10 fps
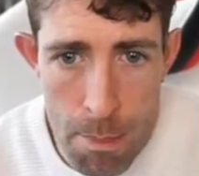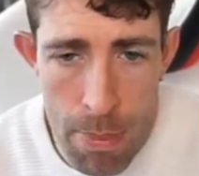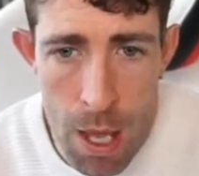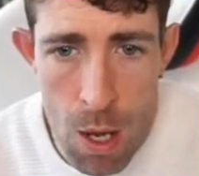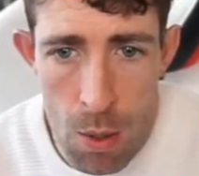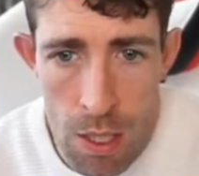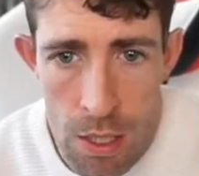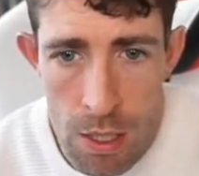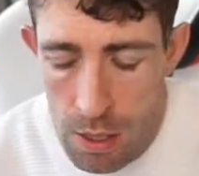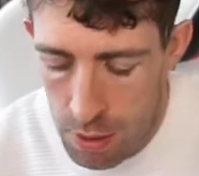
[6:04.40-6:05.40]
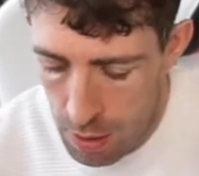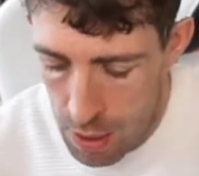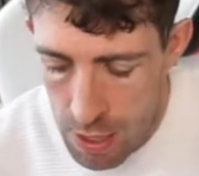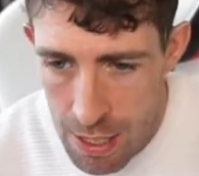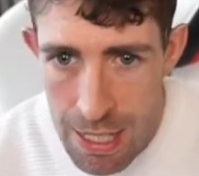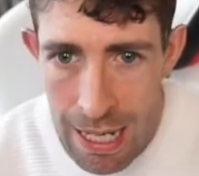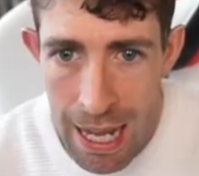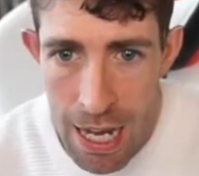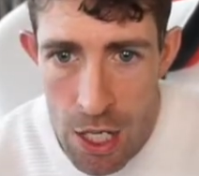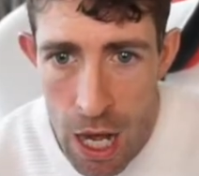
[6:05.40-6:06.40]
components
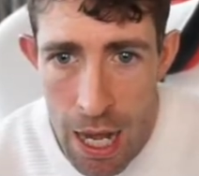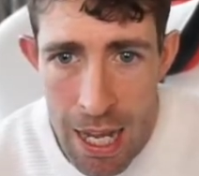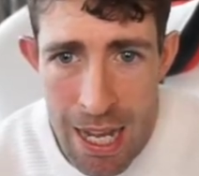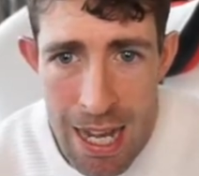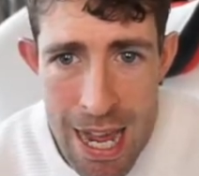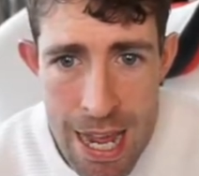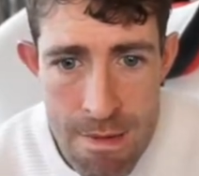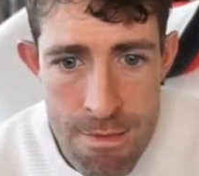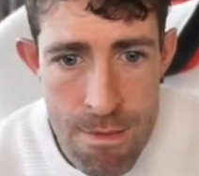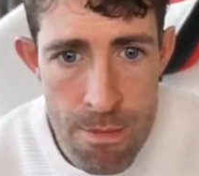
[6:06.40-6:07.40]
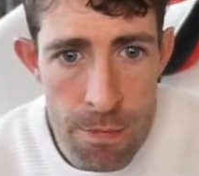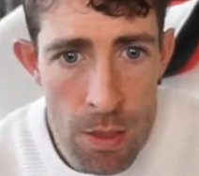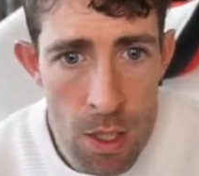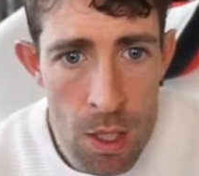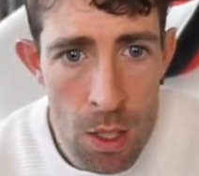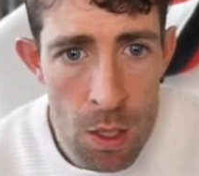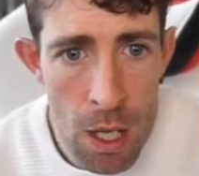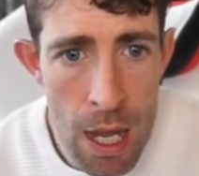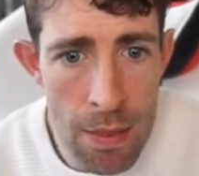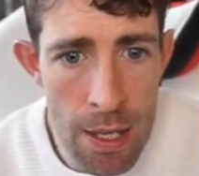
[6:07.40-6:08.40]
/nav,
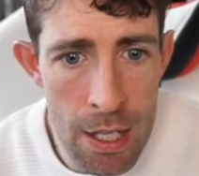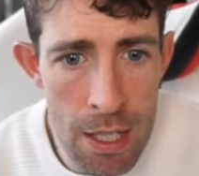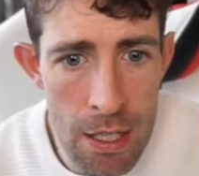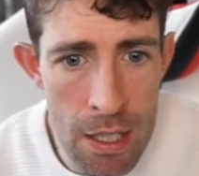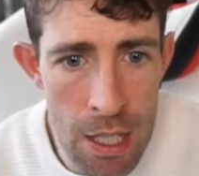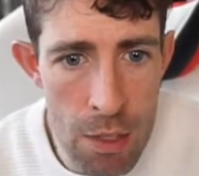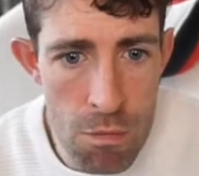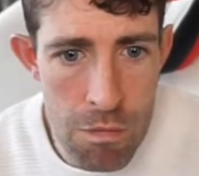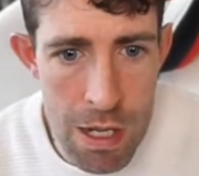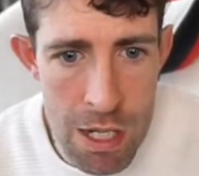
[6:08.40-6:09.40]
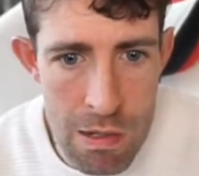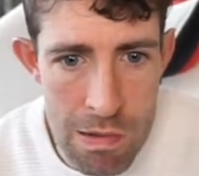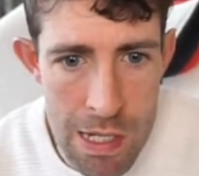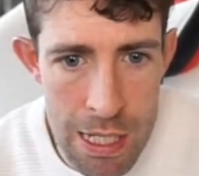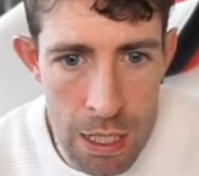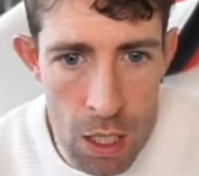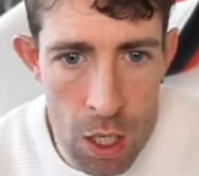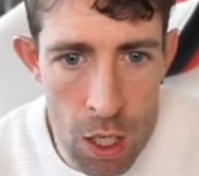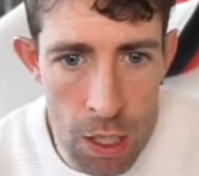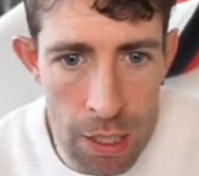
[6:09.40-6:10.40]
and then instead of rendering
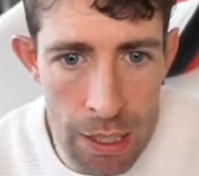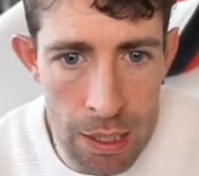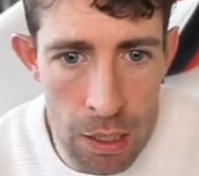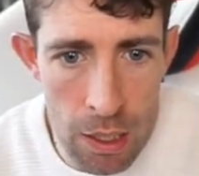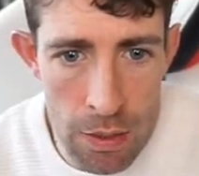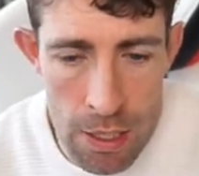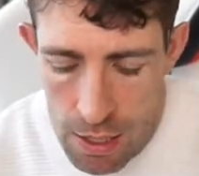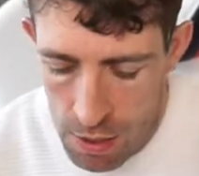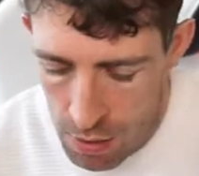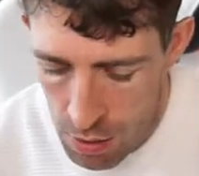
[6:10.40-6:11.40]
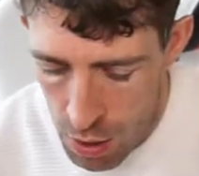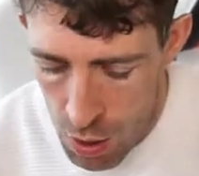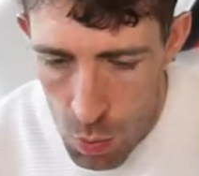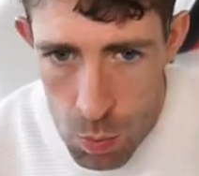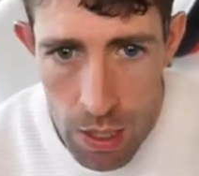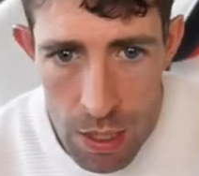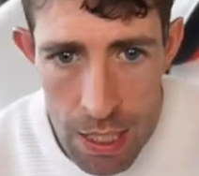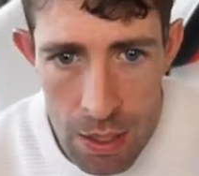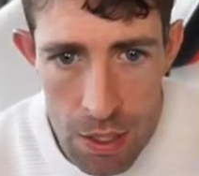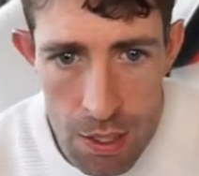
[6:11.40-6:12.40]
our link like this, we can
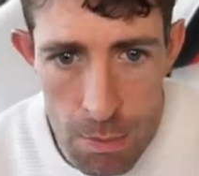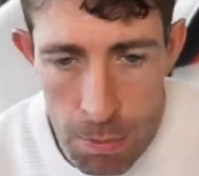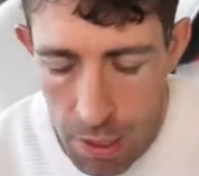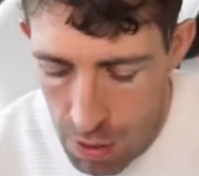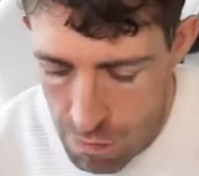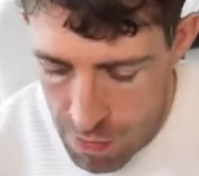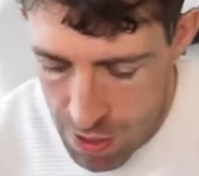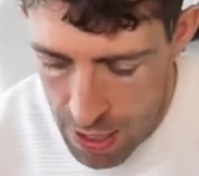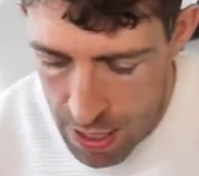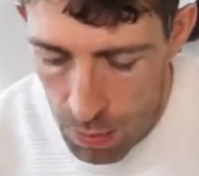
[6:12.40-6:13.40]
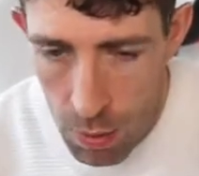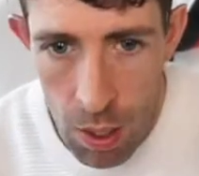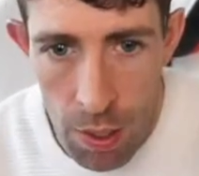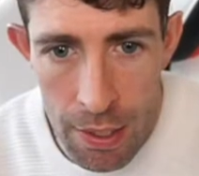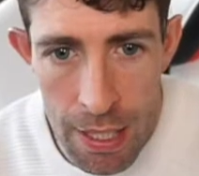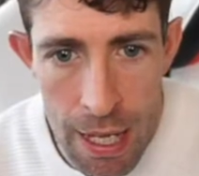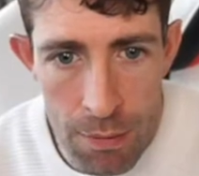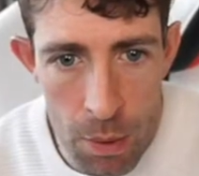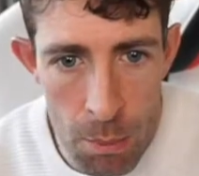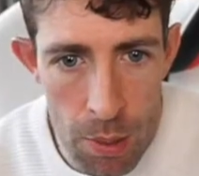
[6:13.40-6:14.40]
now just simply render out our
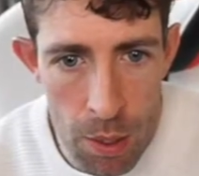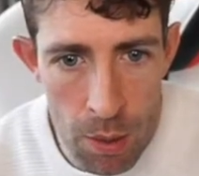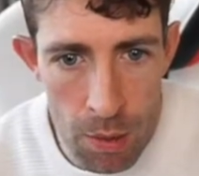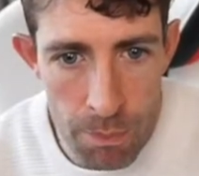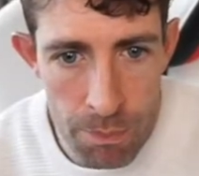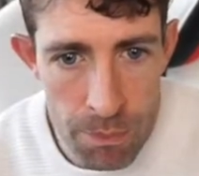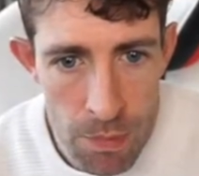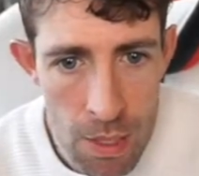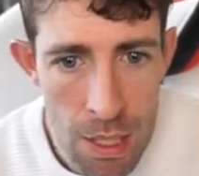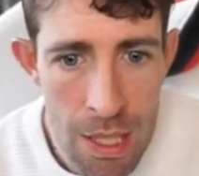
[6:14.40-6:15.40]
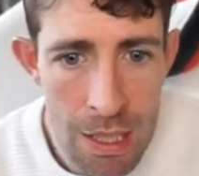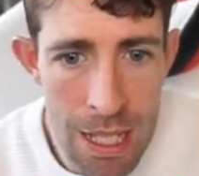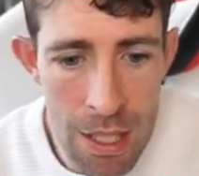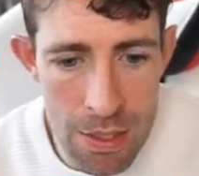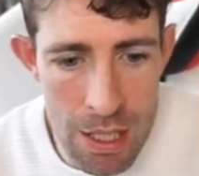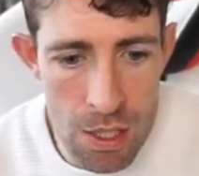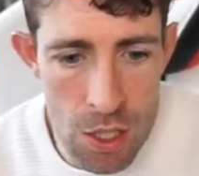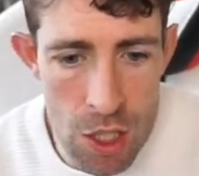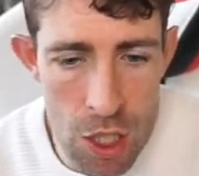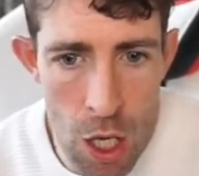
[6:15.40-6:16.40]
nav component. Now this
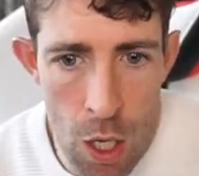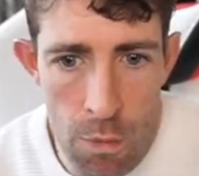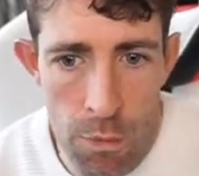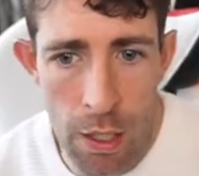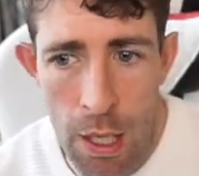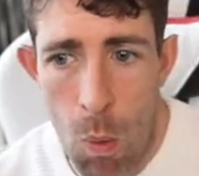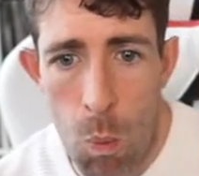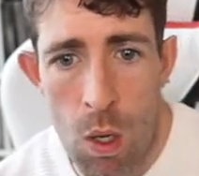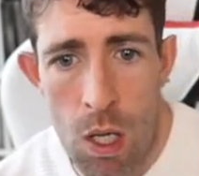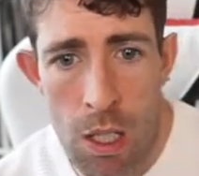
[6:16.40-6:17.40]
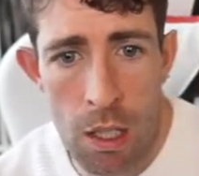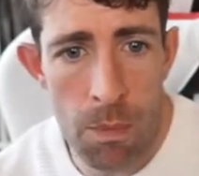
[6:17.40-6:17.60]
should hopefully work.